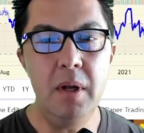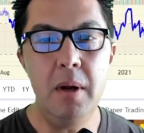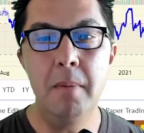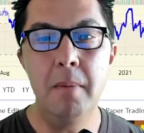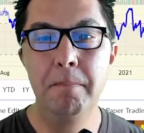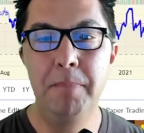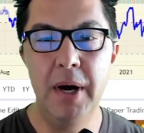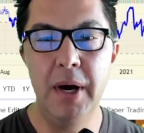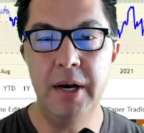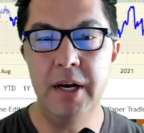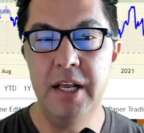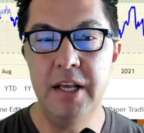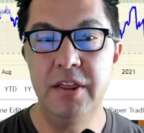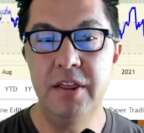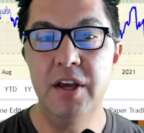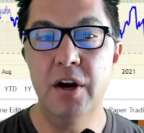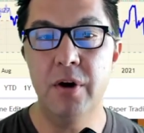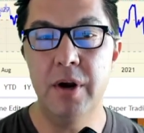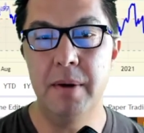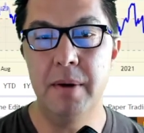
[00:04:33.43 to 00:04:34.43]
But
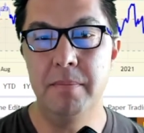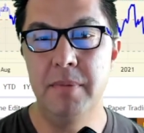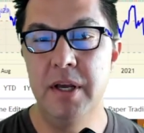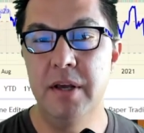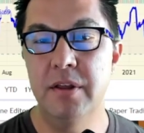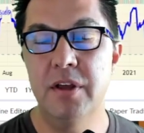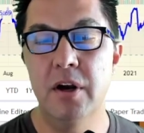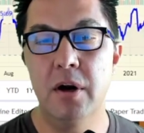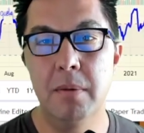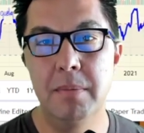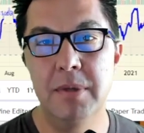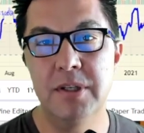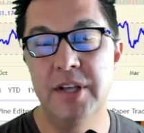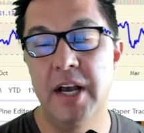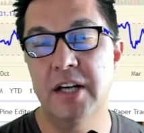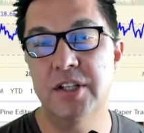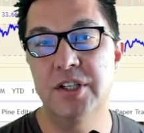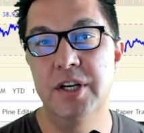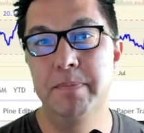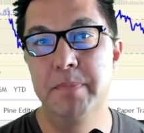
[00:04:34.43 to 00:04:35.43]
Ethereum has
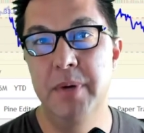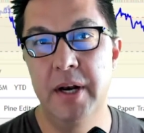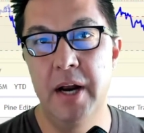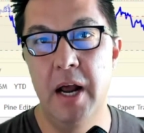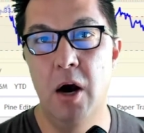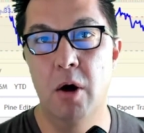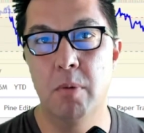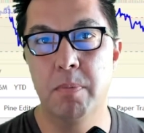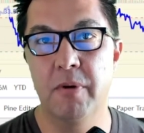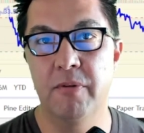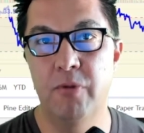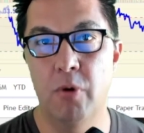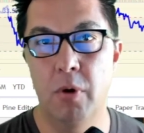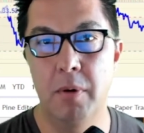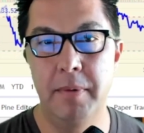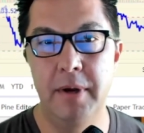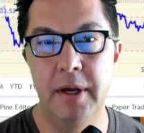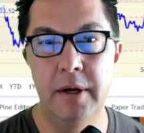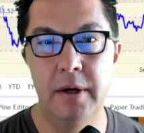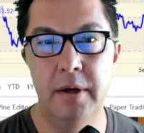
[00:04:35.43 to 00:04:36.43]
actually been
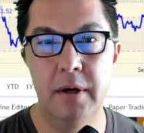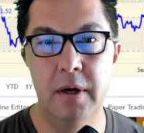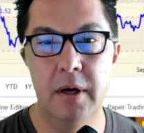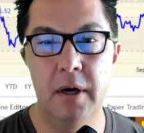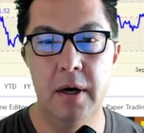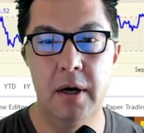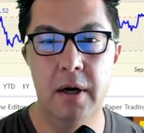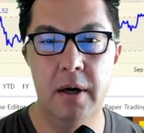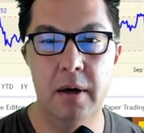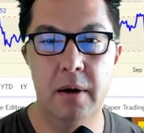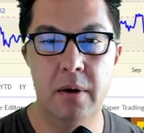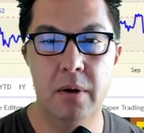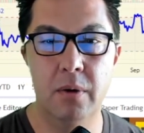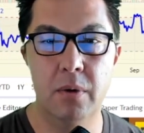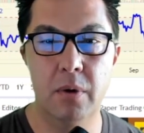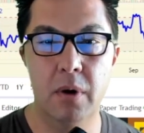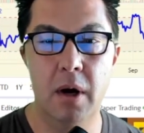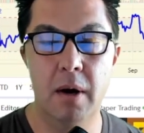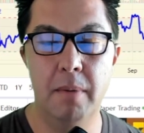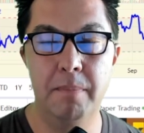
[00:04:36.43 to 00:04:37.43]
outperforming
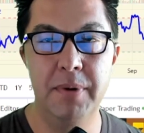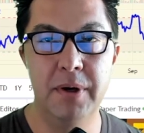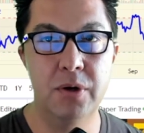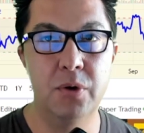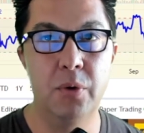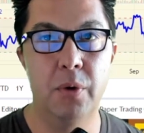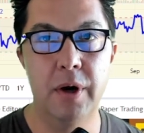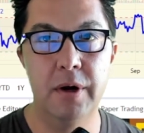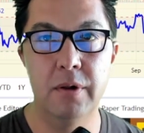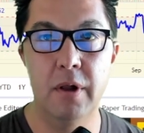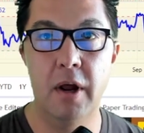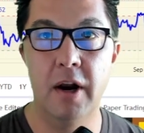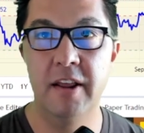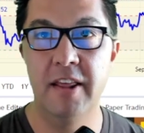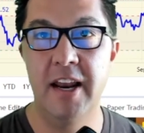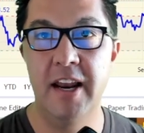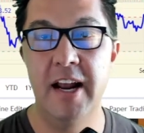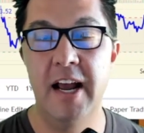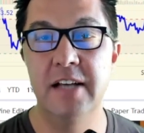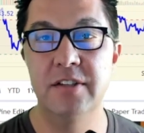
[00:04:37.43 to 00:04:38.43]
Bitcoin. A lot of
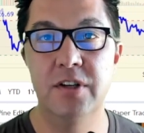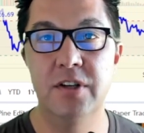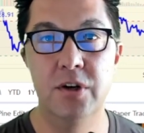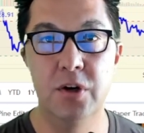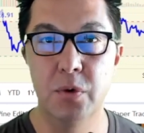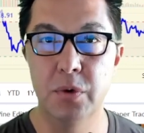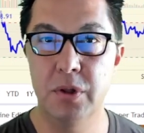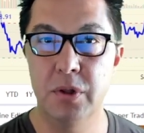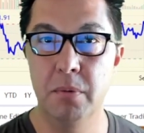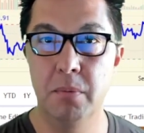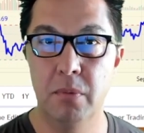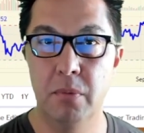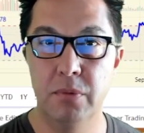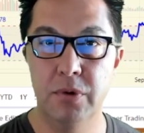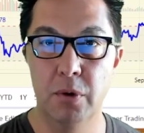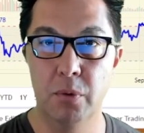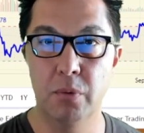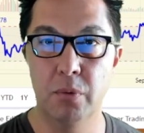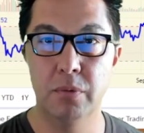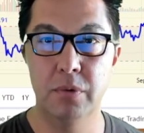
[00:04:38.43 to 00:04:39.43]
that has to do with
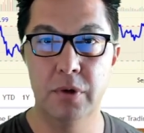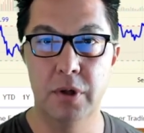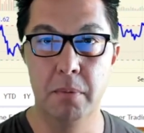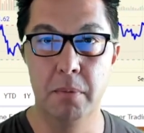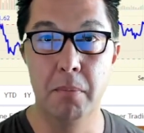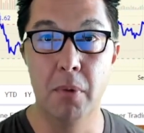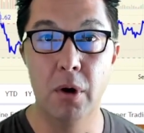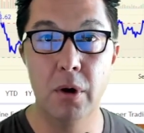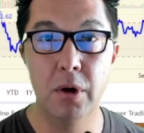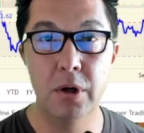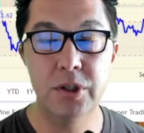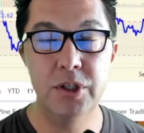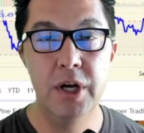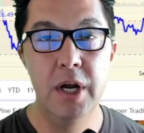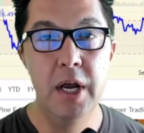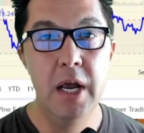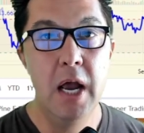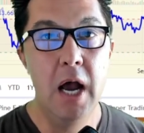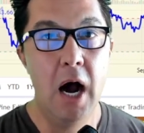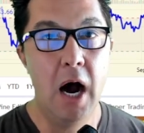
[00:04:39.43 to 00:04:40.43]
the merge,
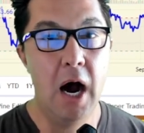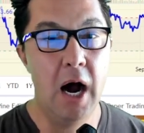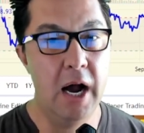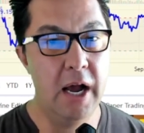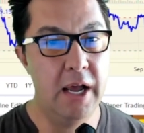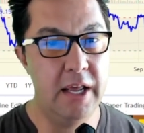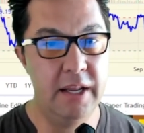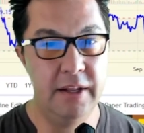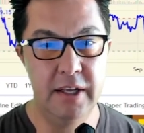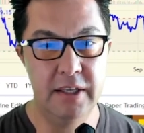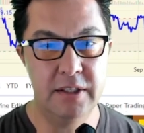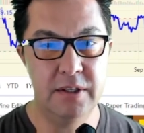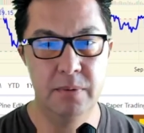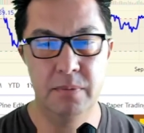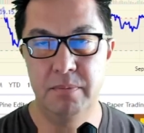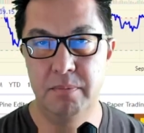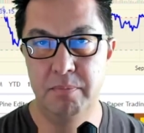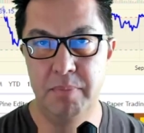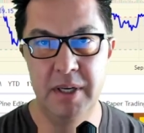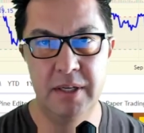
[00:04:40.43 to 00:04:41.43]
and that's a
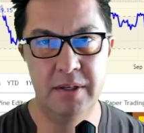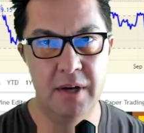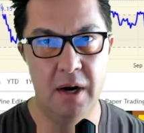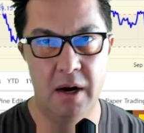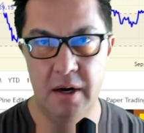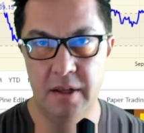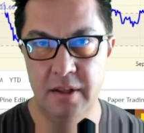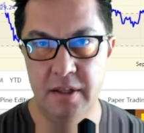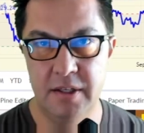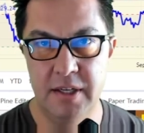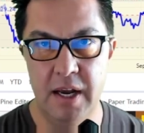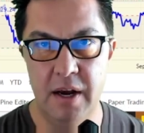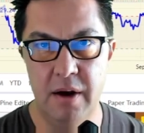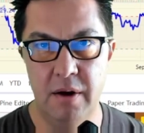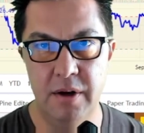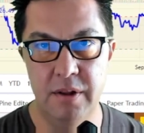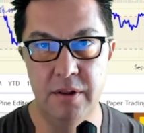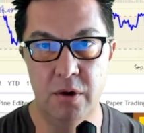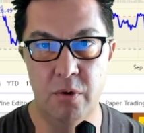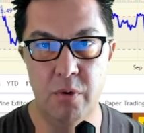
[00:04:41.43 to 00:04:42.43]
big talk of the
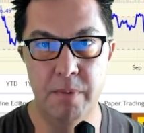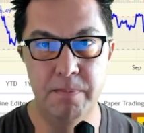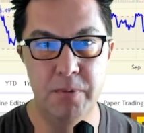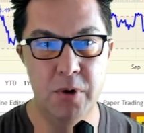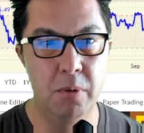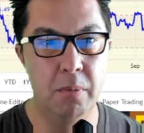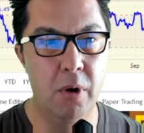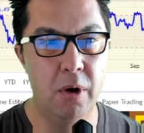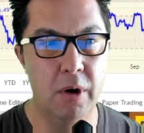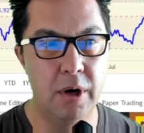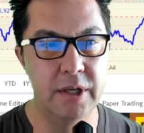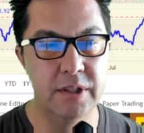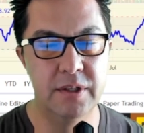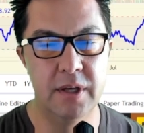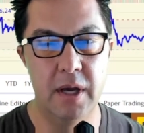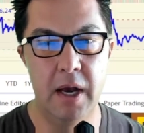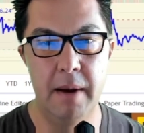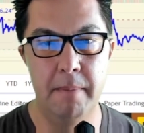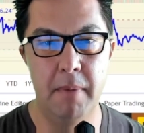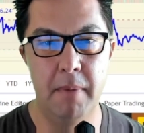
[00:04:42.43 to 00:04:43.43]
town in the crypto markets.
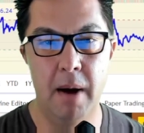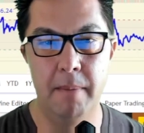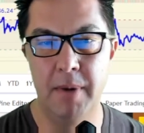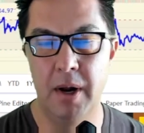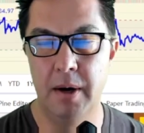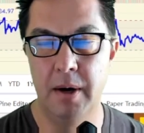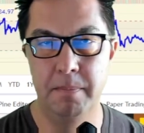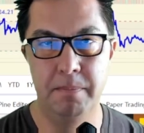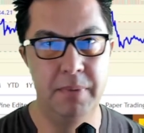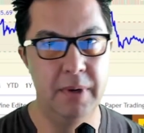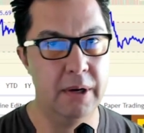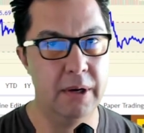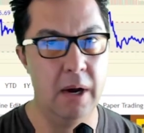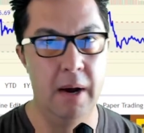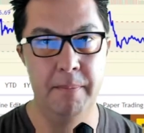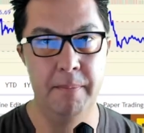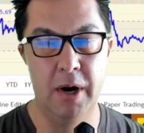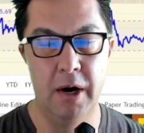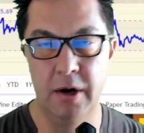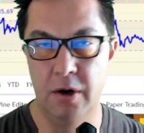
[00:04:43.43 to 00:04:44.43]
I'm not
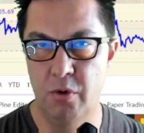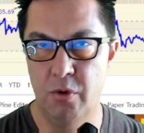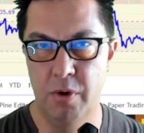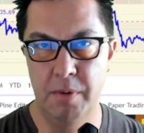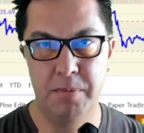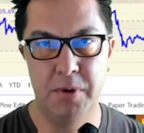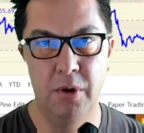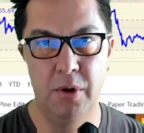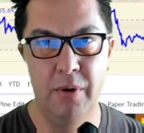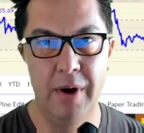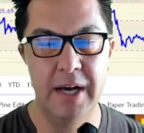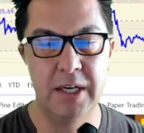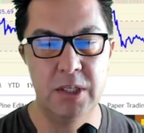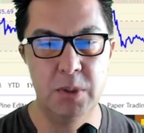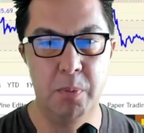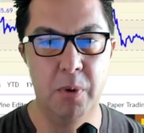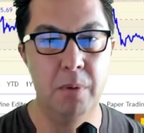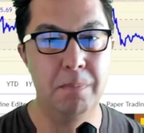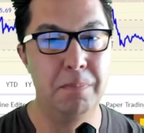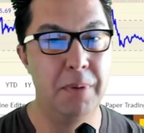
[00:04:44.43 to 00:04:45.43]
a crypto
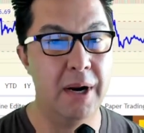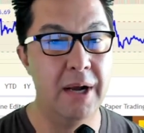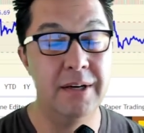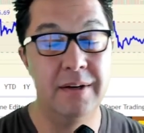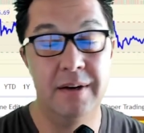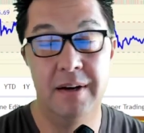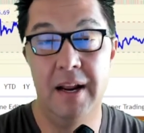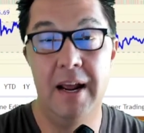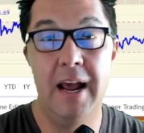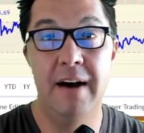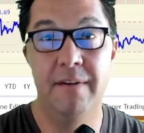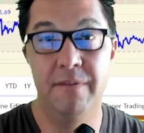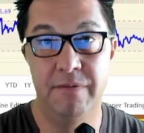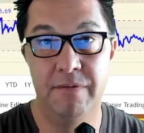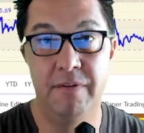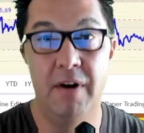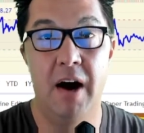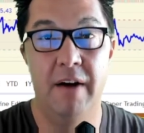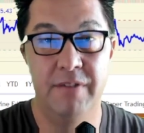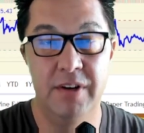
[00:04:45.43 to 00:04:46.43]
expert, but I have
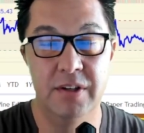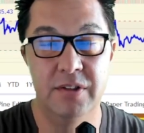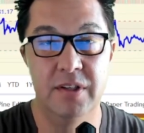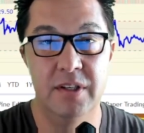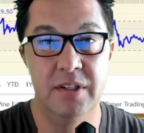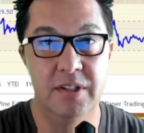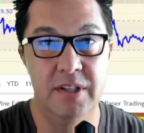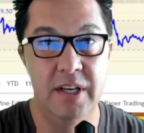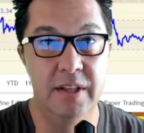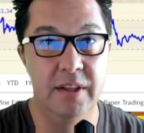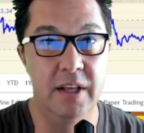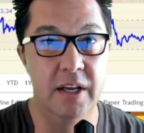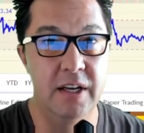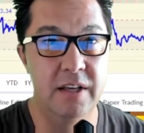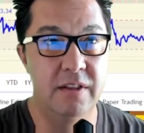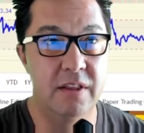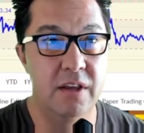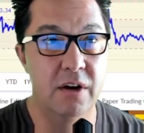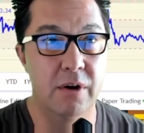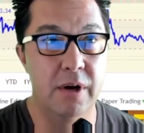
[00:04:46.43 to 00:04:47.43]
obviously seen that
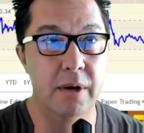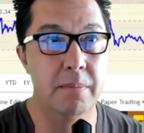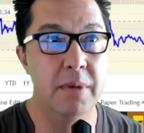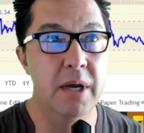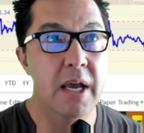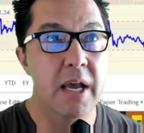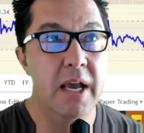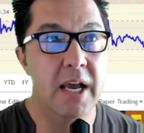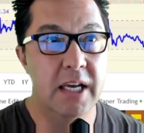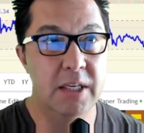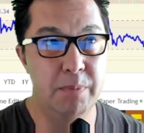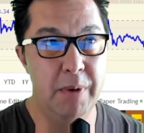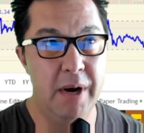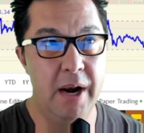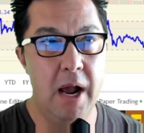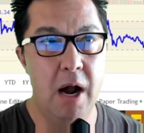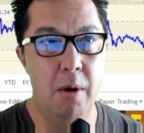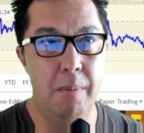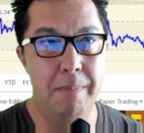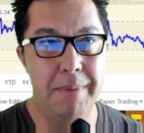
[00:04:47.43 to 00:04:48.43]
Ethereum has been
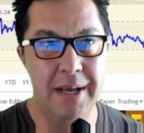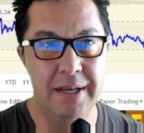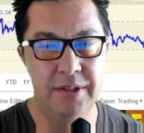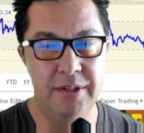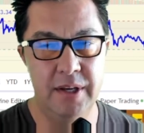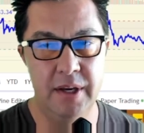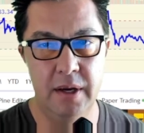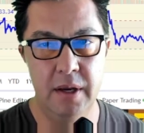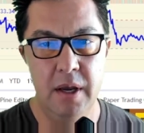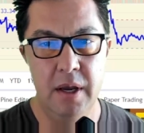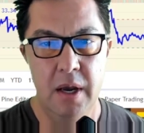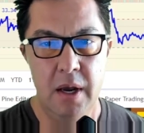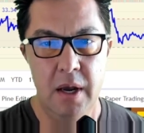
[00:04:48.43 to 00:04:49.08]
outpacing